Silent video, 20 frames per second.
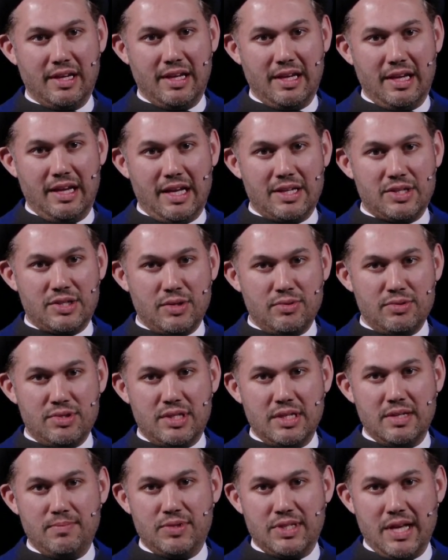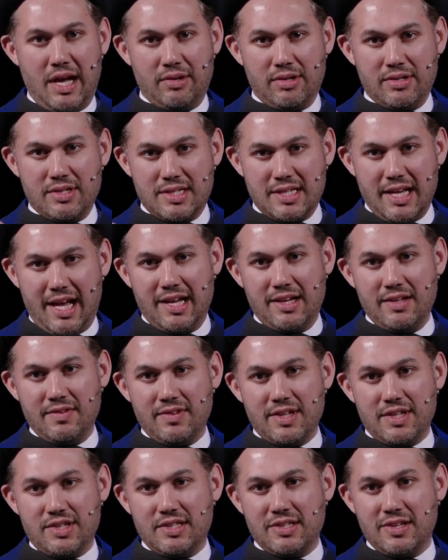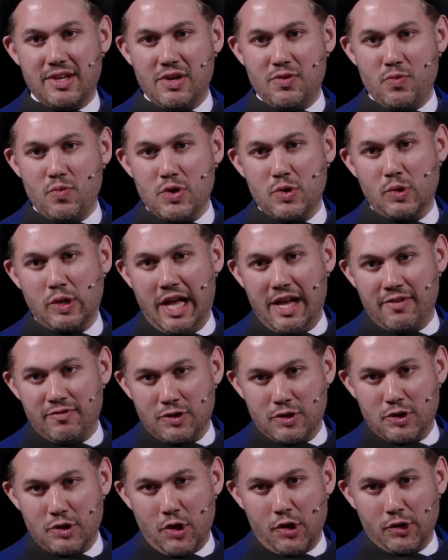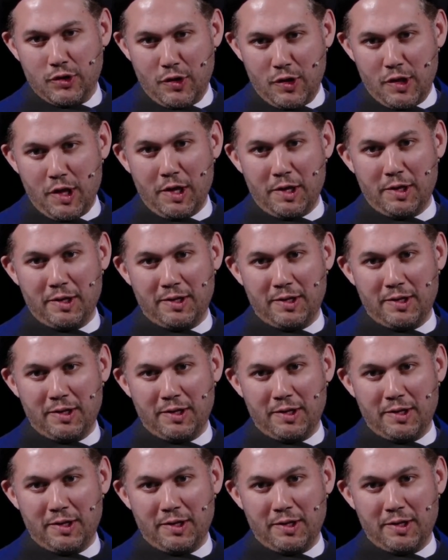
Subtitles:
And so deep down inside of us, we all have God there.